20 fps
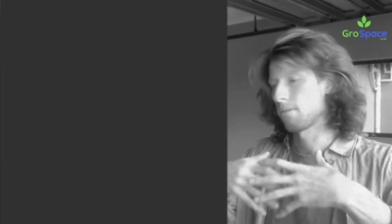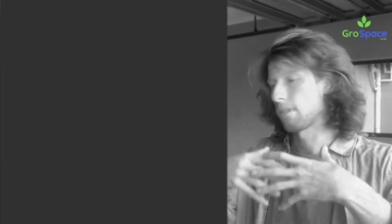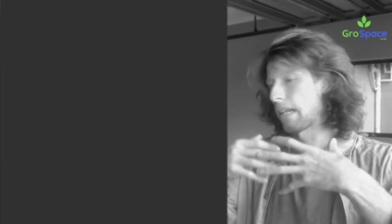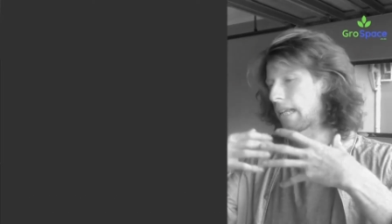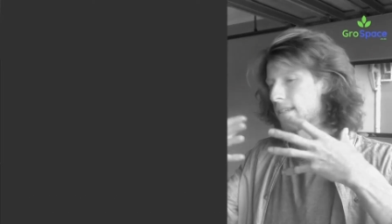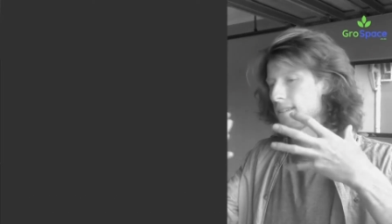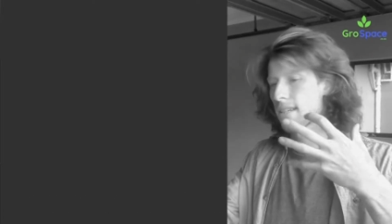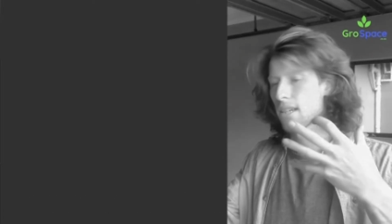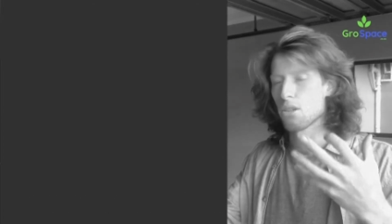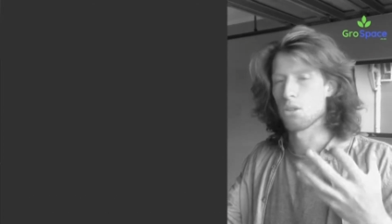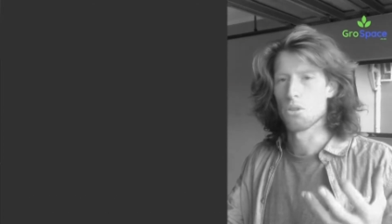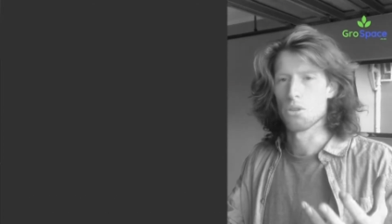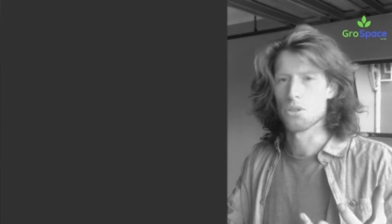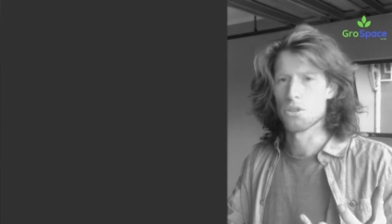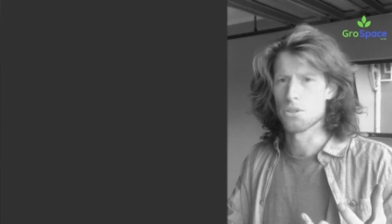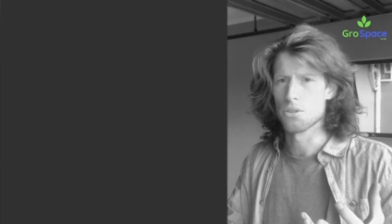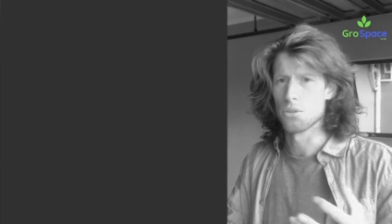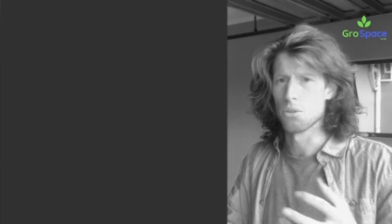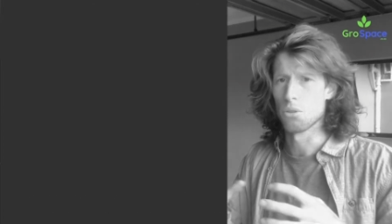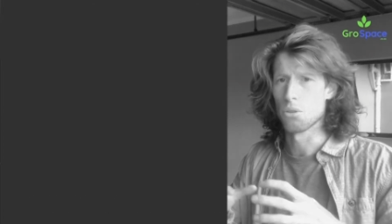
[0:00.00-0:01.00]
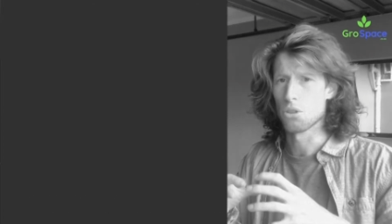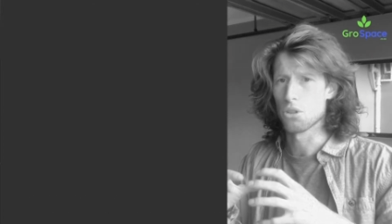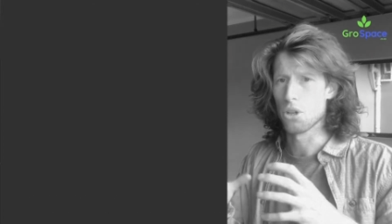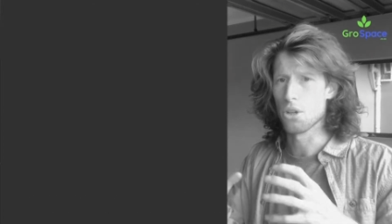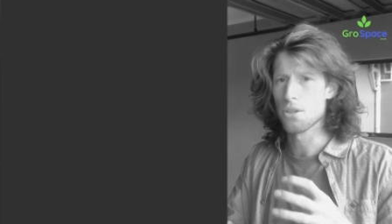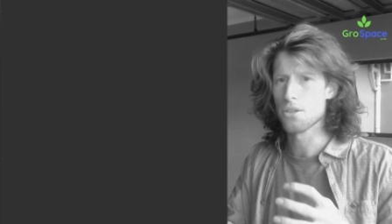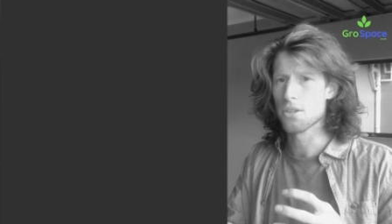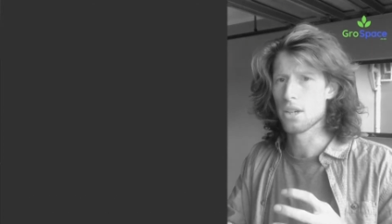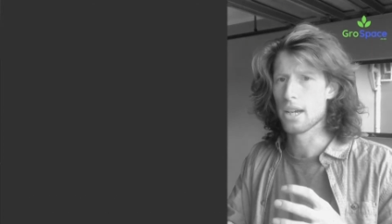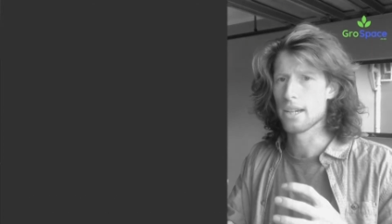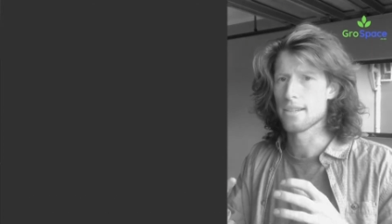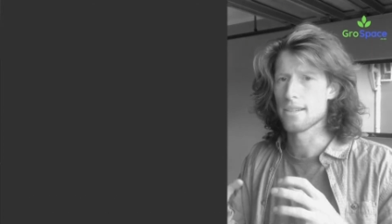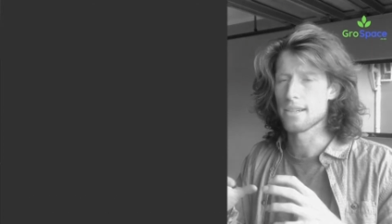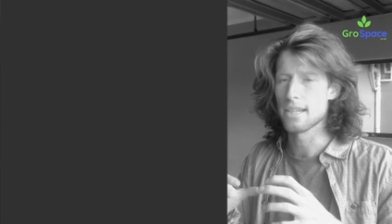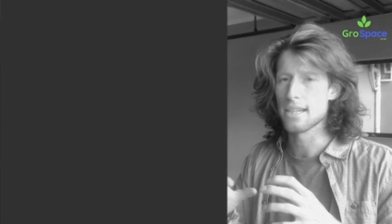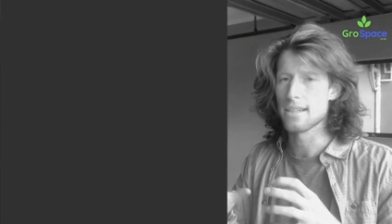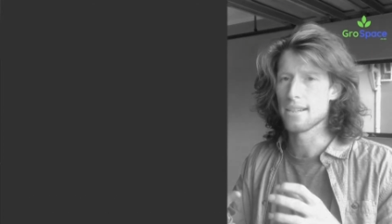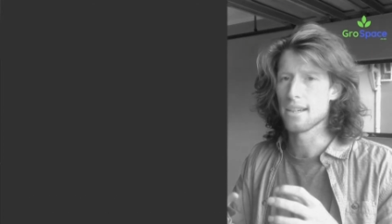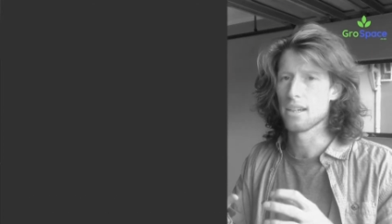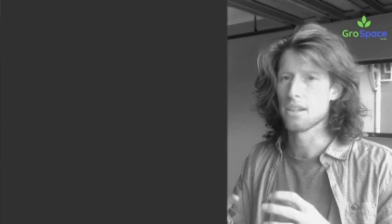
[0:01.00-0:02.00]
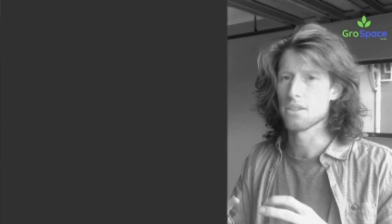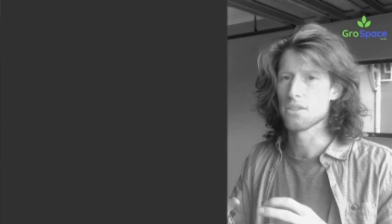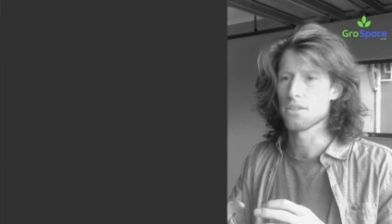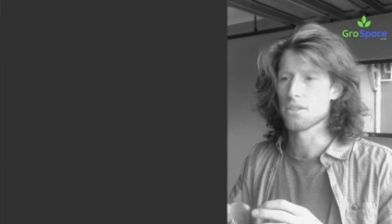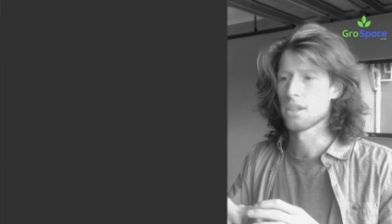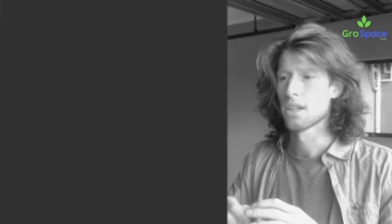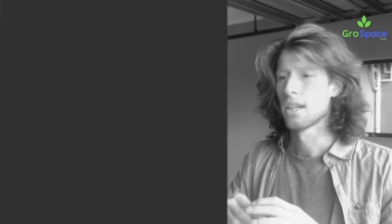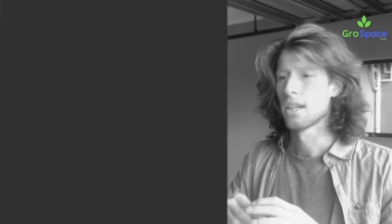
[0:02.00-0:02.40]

let's say your, your grow site details